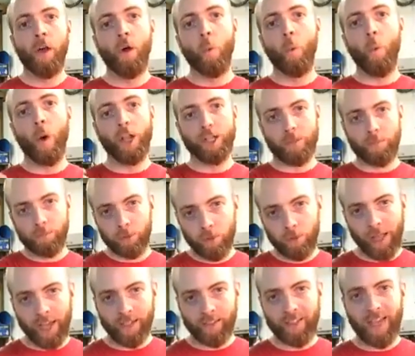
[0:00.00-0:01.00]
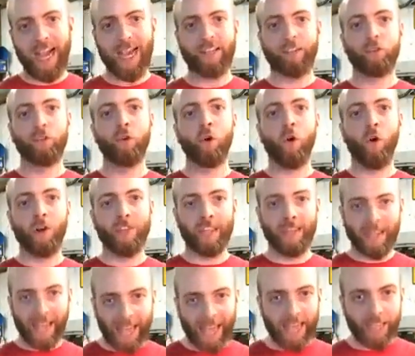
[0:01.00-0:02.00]
Once Blue Light Tactical and then
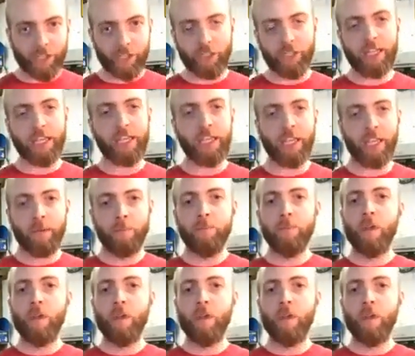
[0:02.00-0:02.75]
HD, and